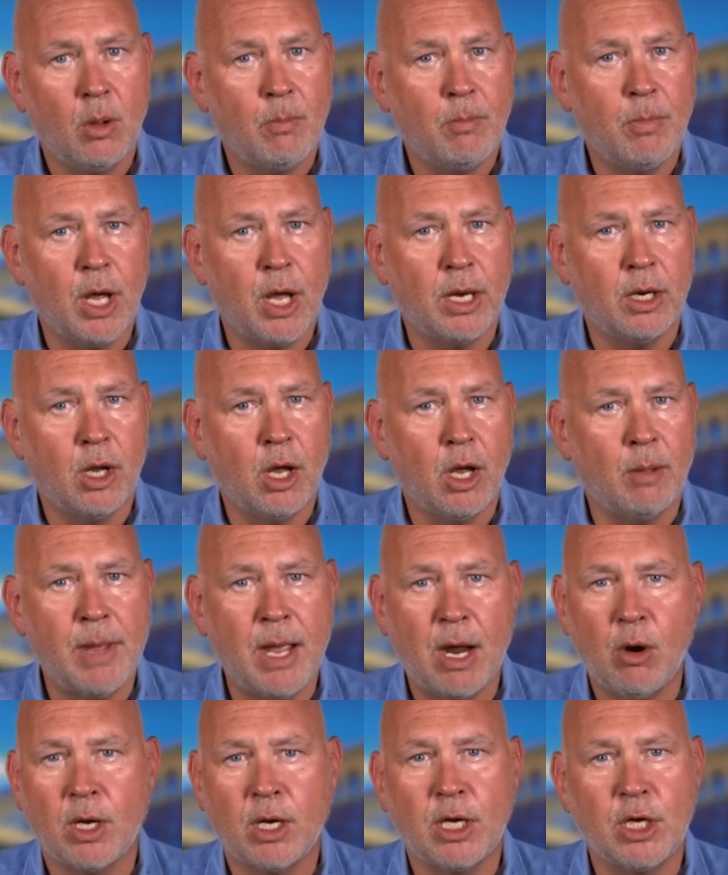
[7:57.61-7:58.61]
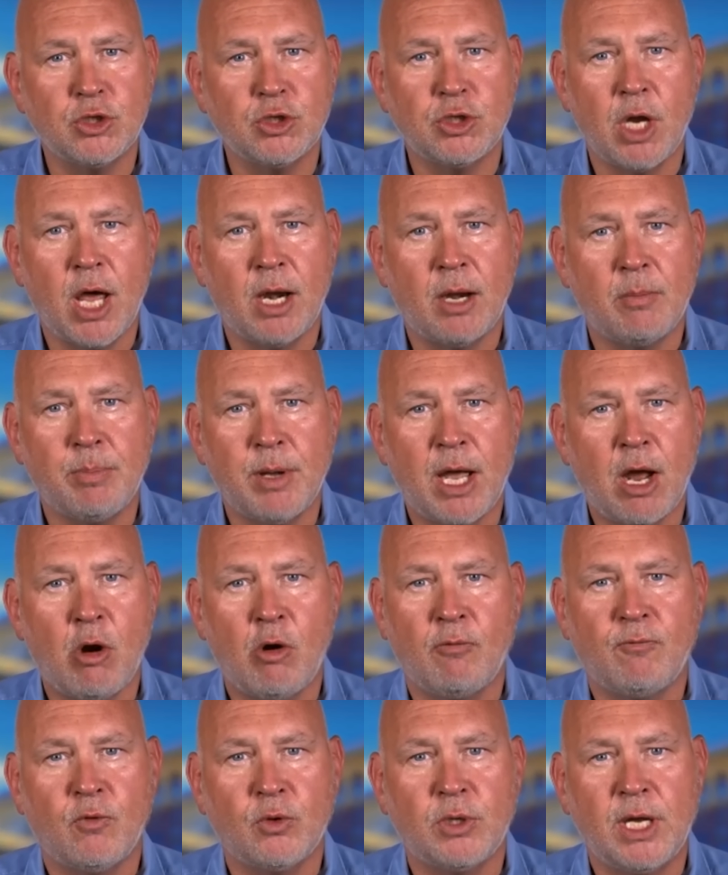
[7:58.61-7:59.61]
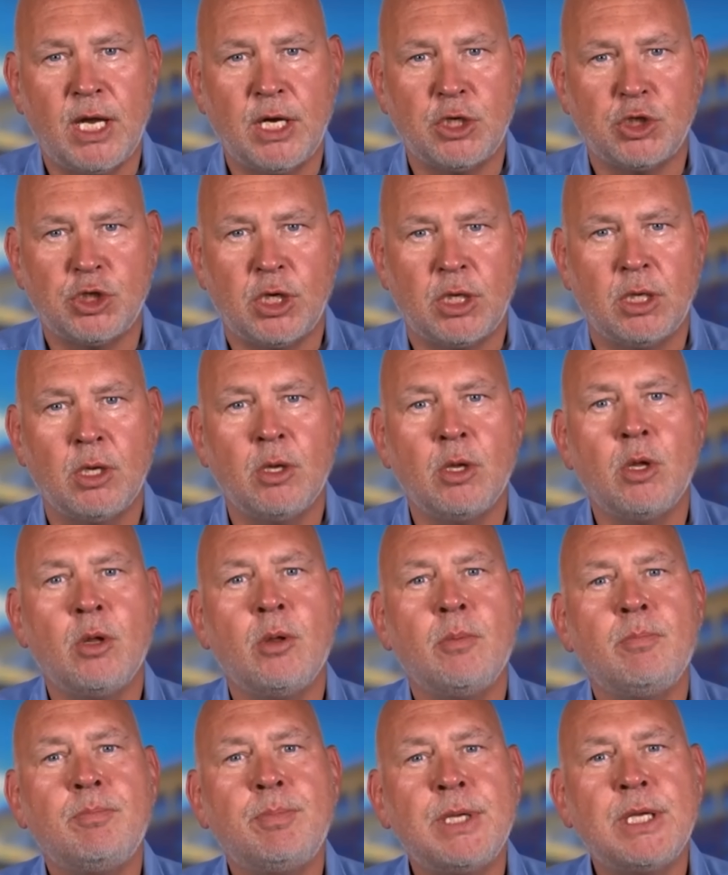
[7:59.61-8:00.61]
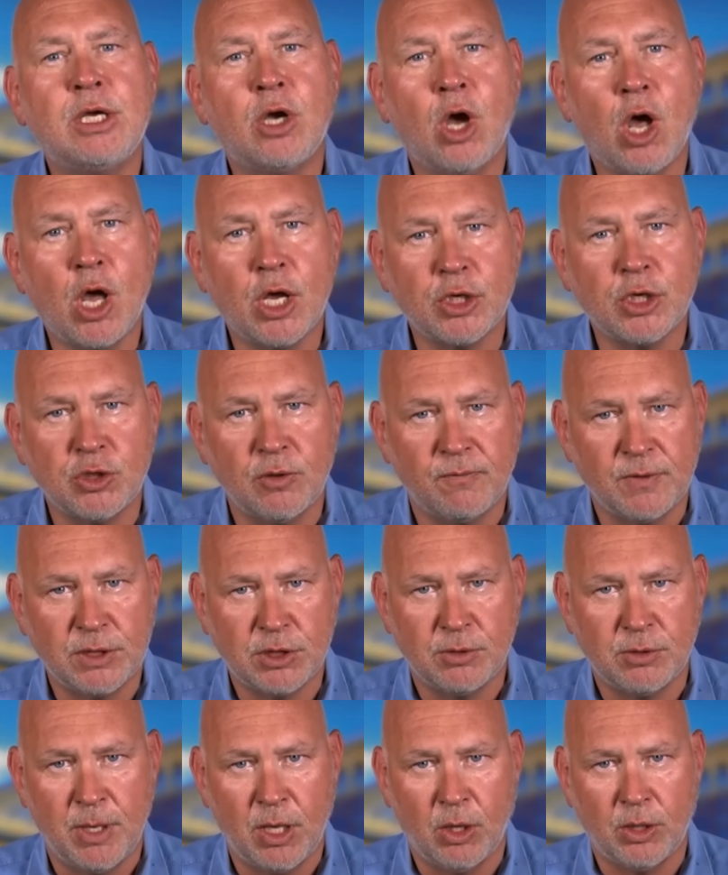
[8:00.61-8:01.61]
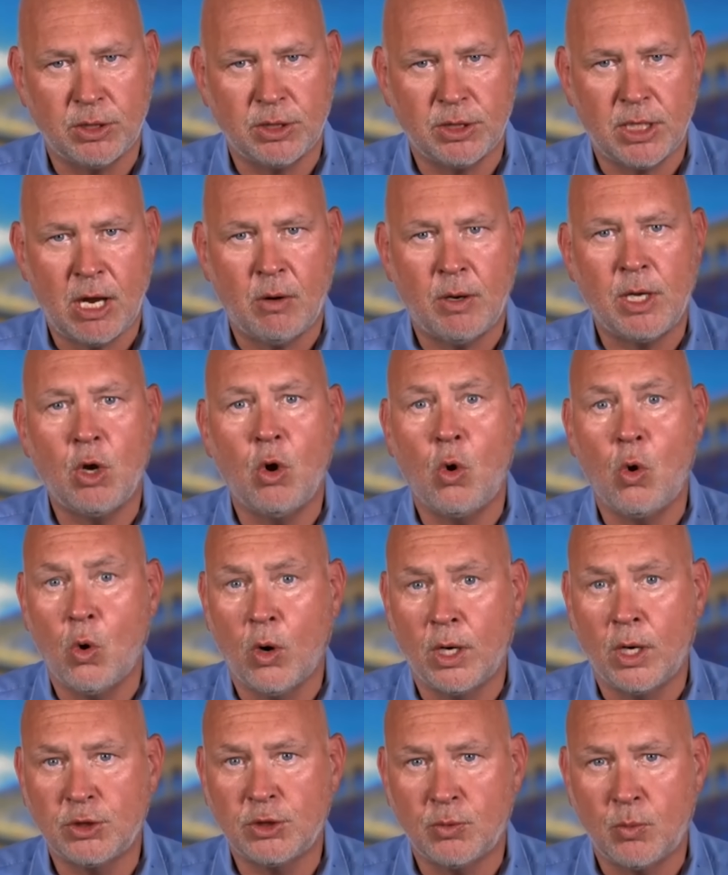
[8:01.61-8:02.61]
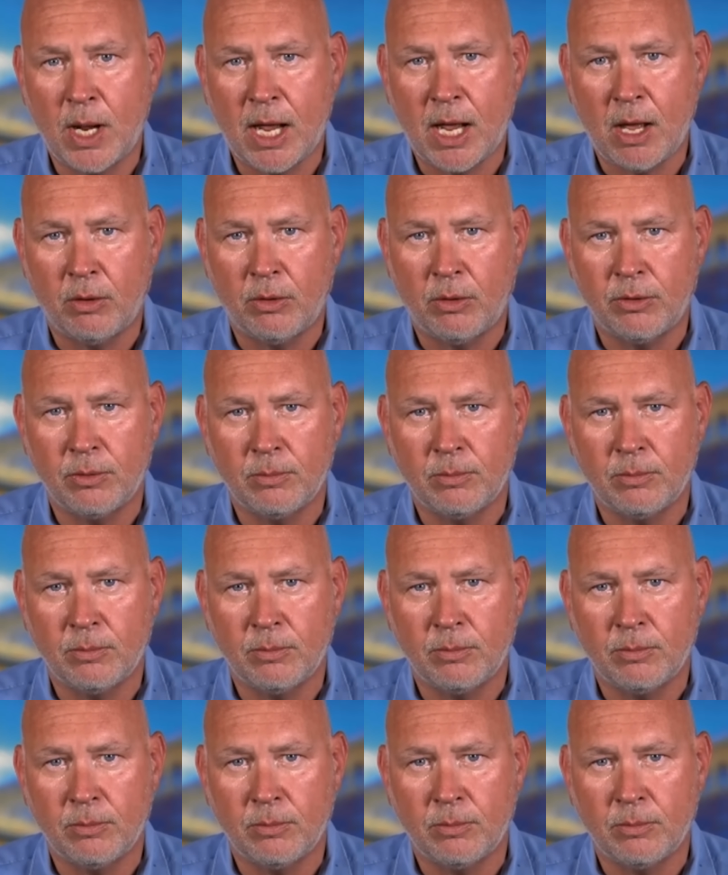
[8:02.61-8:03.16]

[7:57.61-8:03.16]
but America is not a powerful nation because of its military or its wealth.